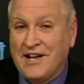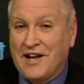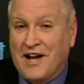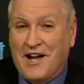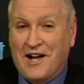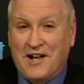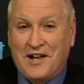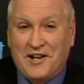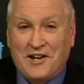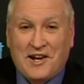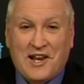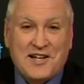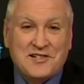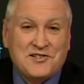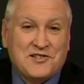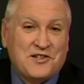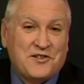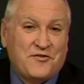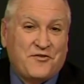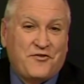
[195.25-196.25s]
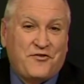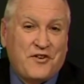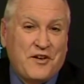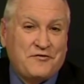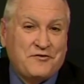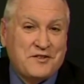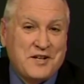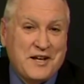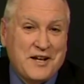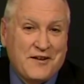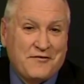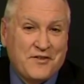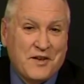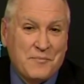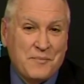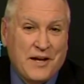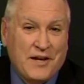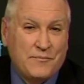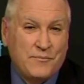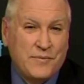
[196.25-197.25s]
Less than 50 of
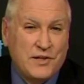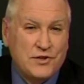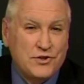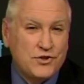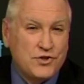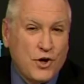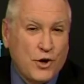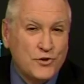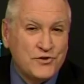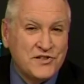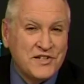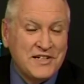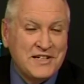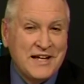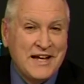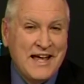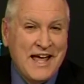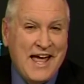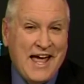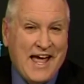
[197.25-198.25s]
them have been chosen.